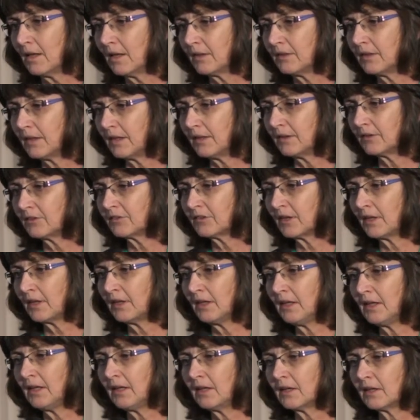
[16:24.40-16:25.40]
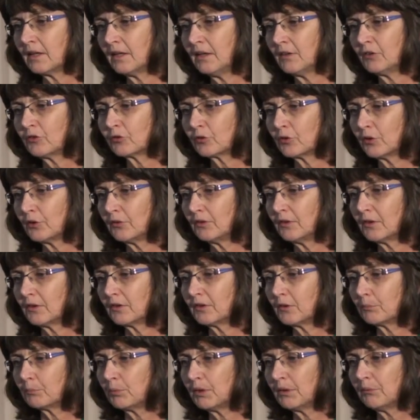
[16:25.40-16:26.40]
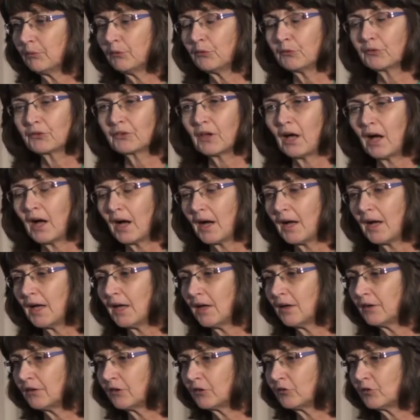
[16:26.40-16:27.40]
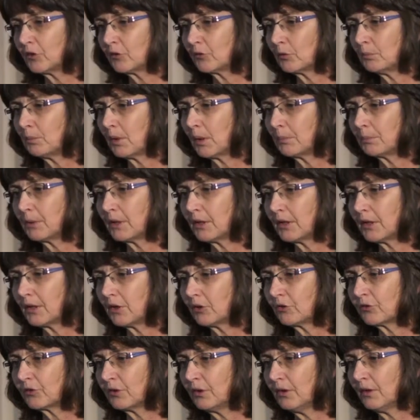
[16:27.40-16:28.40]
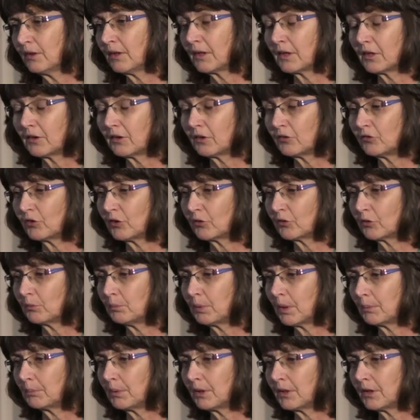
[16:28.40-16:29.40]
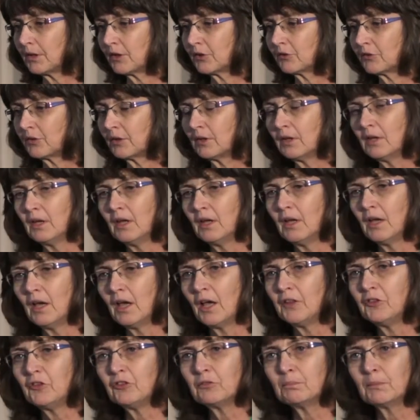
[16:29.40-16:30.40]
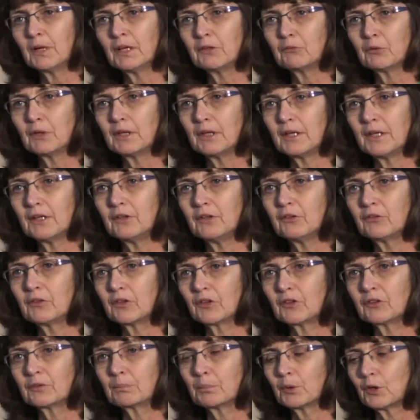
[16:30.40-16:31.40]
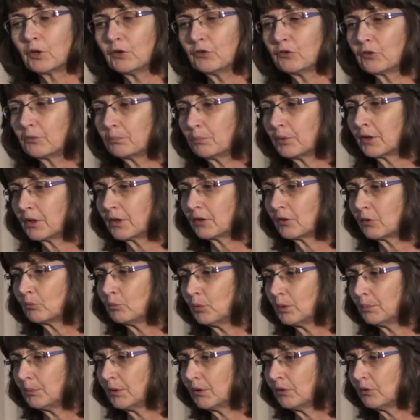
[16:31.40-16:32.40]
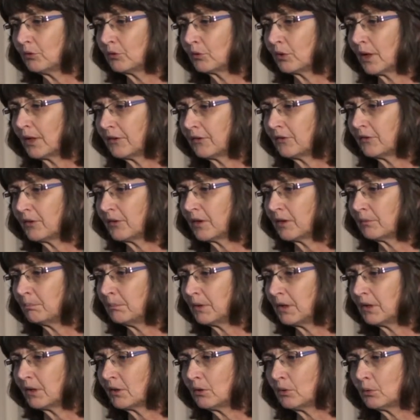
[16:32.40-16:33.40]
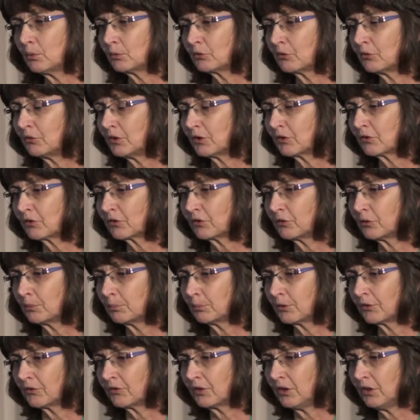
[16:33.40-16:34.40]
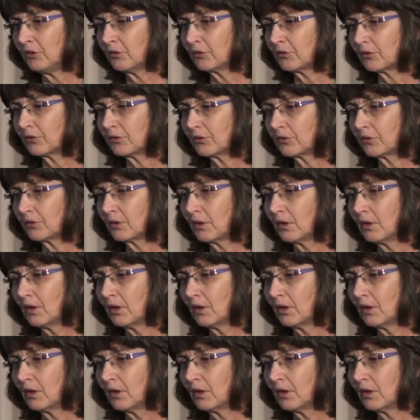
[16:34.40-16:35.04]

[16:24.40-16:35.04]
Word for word: The study here showed that the prevalence was higher in the general population than in the general population, and this might relate to the exposure of pregnant women to unsafe medical or traditional procedures.